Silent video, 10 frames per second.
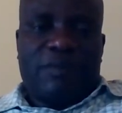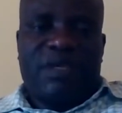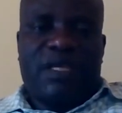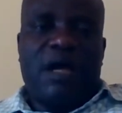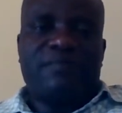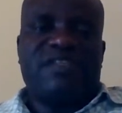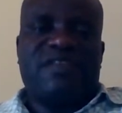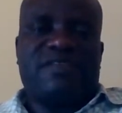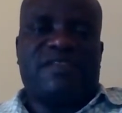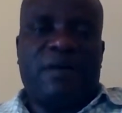becomes
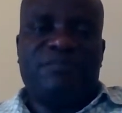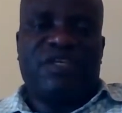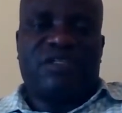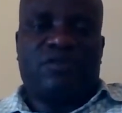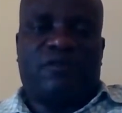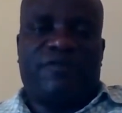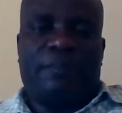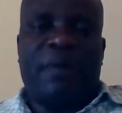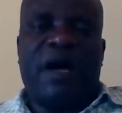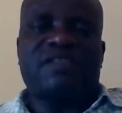the subject of the
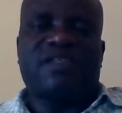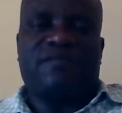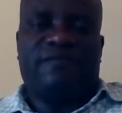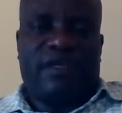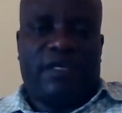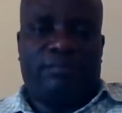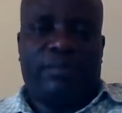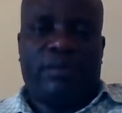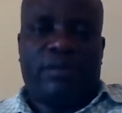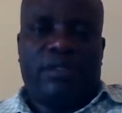passive verb.
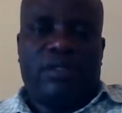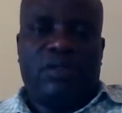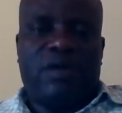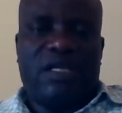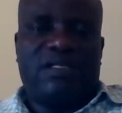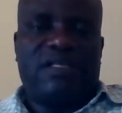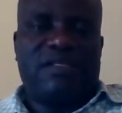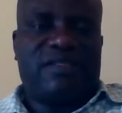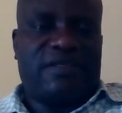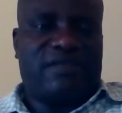Look at
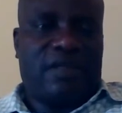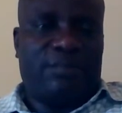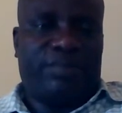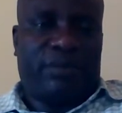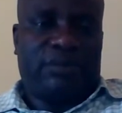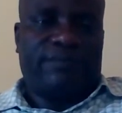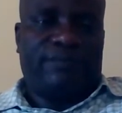this example.